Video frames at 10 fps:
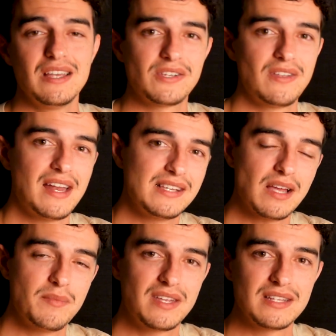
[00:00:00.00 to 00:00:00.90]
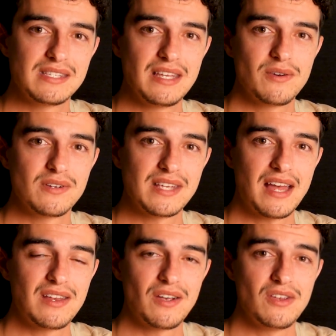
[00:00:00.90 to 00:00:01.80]
So that is something to consider, is
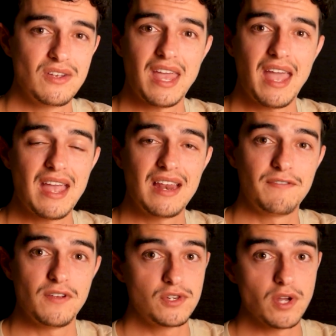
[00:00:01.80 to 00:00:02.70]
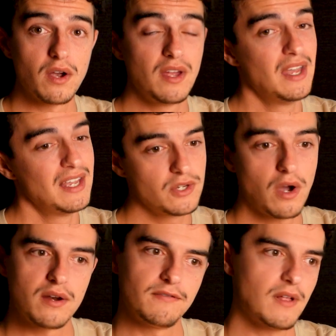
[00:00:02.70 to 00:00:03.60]
that, you can, if you don't, it's
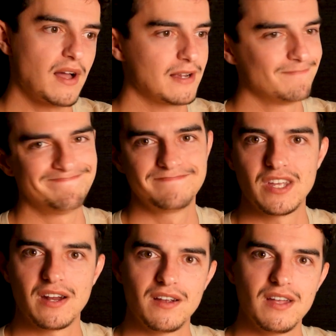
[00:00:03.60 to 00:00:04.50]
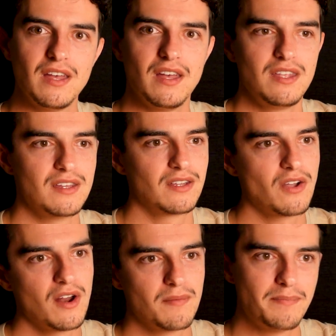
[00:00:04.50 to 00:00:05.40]
kind of like, you
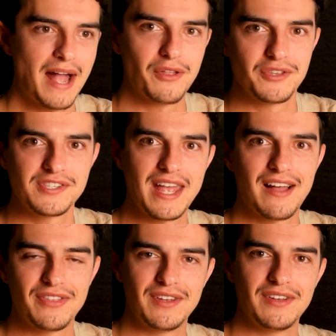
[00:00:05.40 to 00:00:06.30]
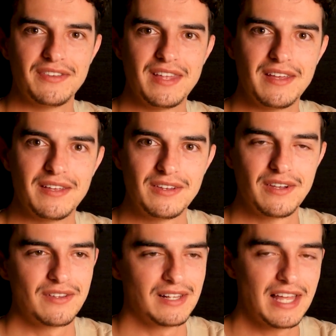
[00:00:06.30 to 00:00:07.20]
kind of balance out
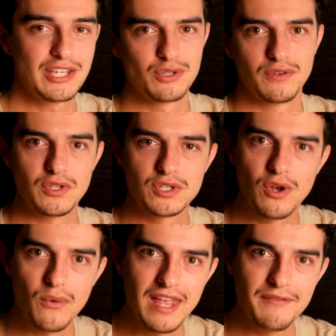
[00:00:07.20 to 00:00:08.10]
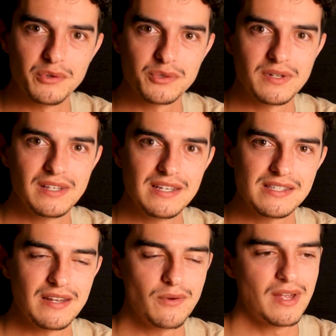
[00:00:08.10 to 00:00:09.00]
the lesser of the two evils, really,
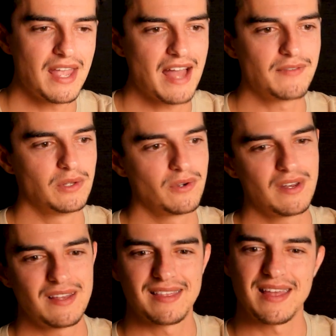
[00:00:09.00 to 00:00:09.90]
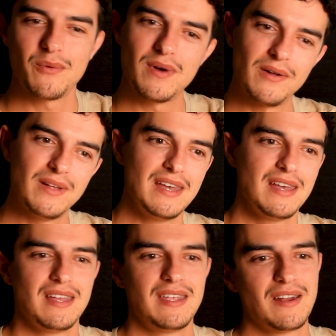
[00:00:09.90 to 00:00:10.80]
isn't it? Where you have a look at it and you think, well,
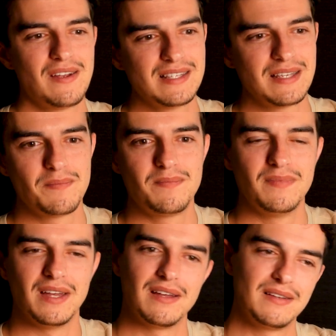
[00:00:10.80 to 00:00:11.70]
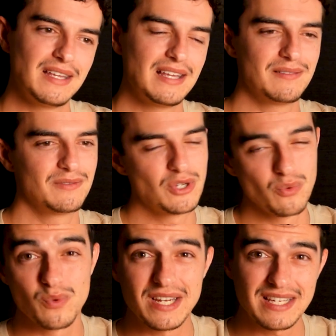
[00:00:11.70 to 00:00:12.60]
is it to
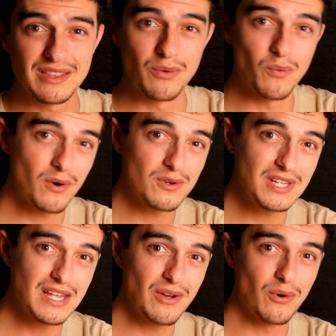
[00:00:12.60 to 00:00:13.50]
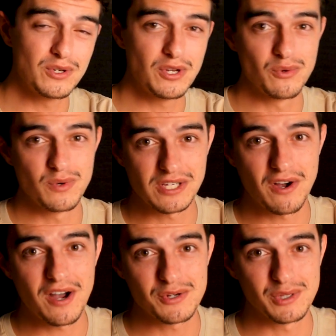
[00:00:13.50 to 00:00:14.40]
risk the warranty, or do you risk
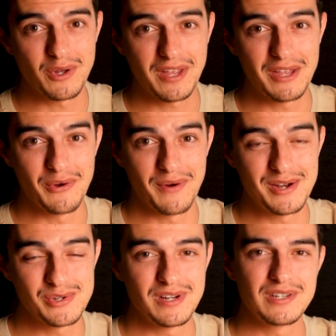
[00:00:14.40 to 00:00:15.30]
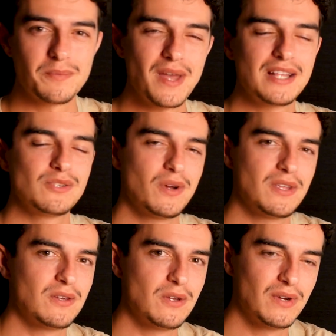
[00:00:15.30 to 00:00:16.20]
hydro-locking your engine? It depends what
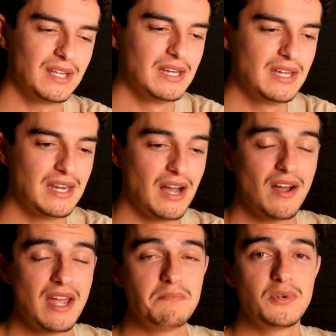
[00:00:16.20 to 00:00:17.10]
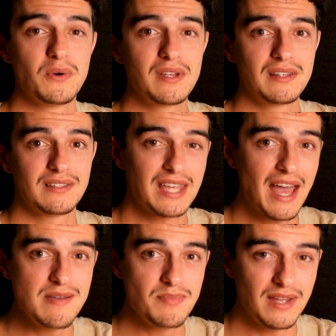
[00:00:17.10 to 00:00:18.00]
you're doing. Now, I am doing the
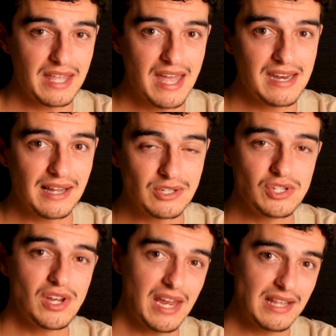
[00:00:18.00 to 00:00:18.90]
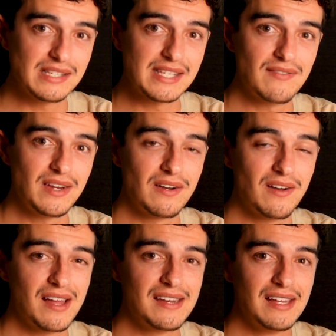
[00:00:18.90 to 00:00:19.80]
Cape again next year in the
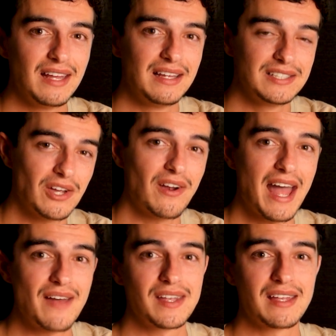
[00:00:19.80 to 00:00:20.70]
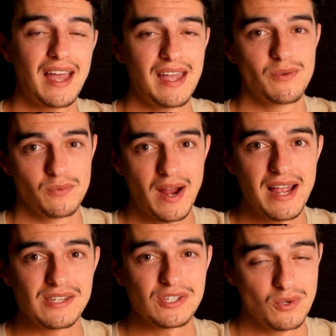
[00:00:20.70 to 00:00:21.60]
79, so having a
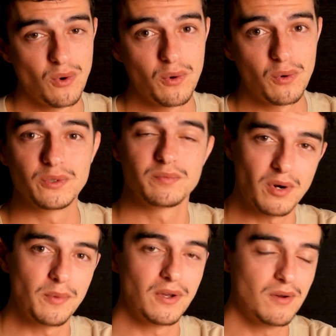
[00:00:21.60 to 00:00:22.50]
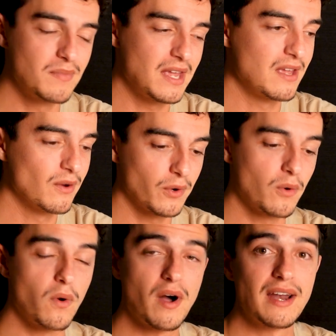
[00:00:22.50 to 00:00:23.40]
raised snorkel is probably going to be
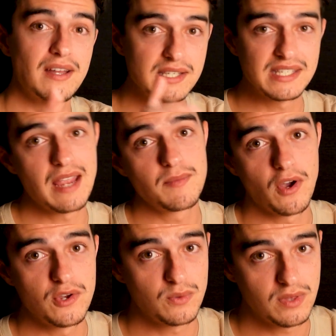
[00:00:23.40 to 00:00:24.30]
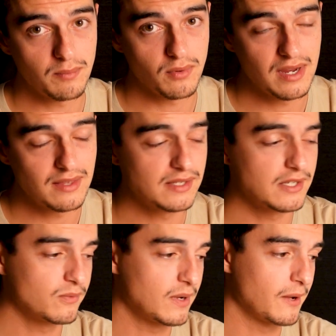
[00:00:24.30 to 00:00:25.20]
required. Same goes with the breathers
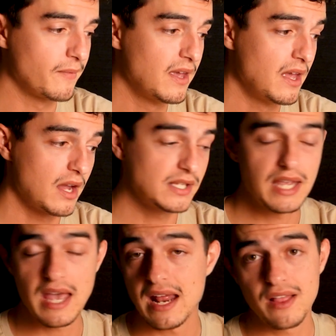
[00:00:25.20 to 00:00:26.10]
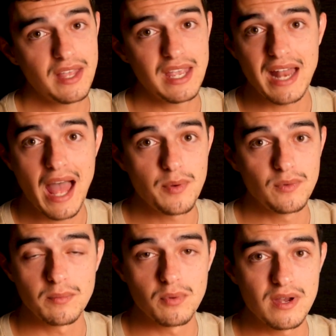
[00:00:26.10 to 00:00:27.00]
as well. Because again, anything can happen
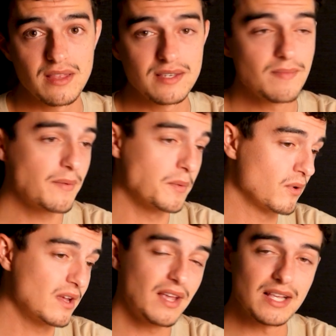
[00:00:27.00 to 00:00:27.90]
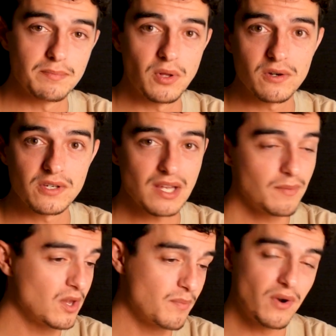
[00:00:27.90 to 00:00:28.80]
with the breathers. Maybe a breather gets blocked or
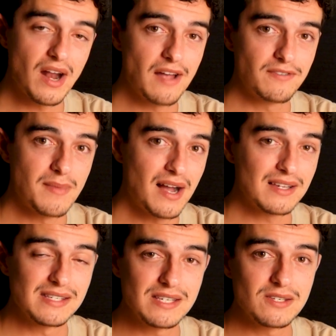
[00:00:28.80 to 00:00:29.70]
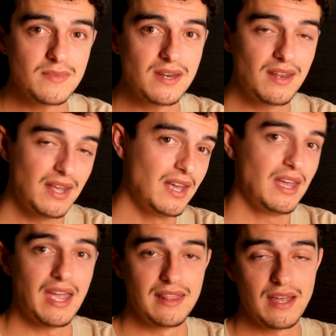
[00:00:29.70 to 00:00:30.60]
something, you put an aftermarket system in it,
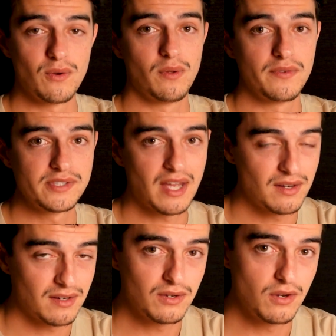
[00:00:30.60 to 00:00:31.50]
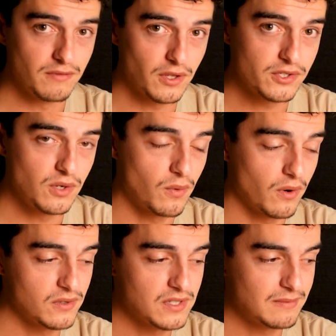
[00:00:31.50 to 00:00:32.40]
and then all of a sudden you've lost your
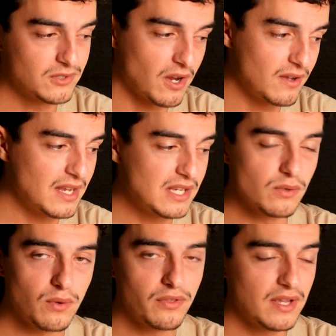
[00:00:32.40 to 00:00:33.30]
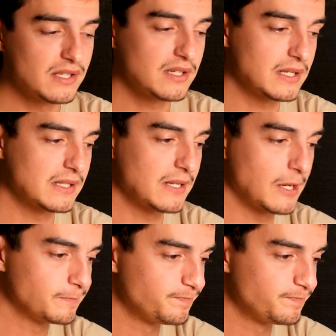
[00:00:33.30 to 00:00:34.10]
warranty. So these are all things to consider.